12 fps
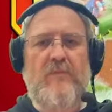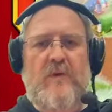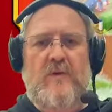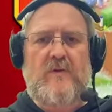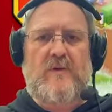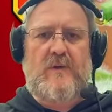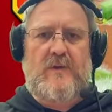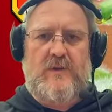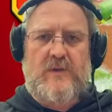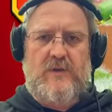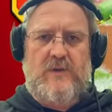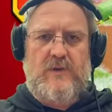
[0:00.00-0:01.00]

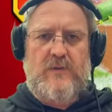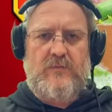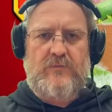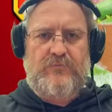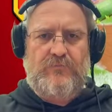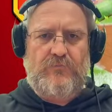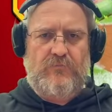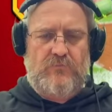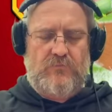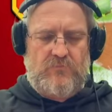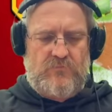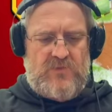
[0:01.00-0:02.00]
Okay.
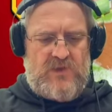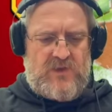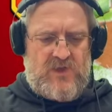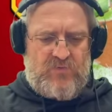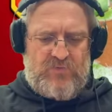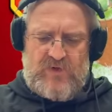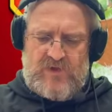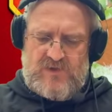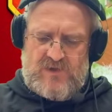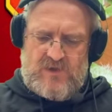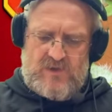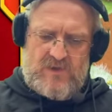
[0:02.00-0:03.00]
Did they
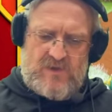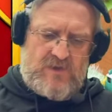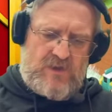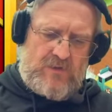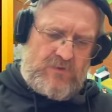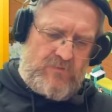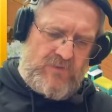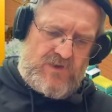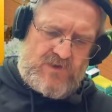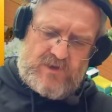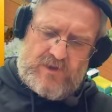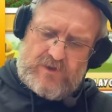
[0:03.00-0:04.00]
fix it in the game? Let me
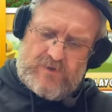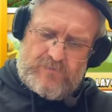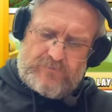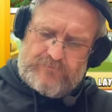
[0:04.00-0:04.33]
check.